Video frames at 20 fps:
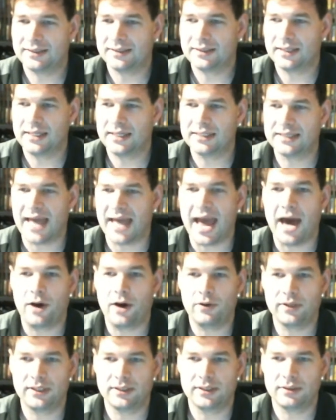his
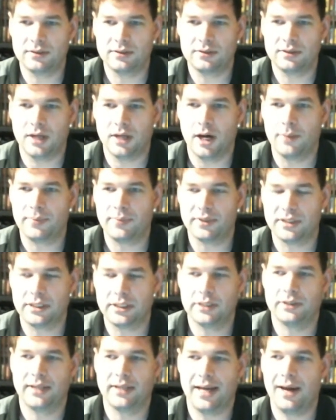outings up
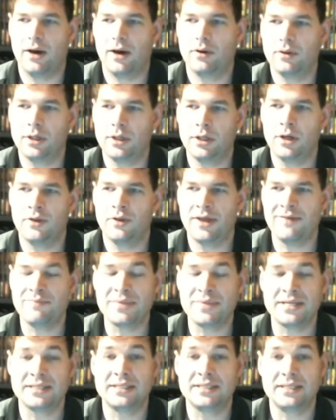until now, they've
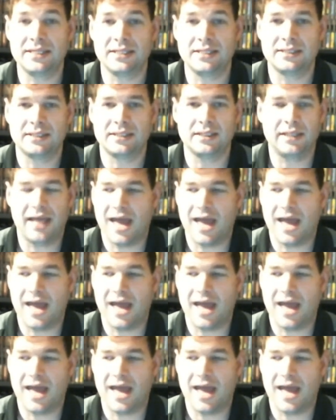been decent.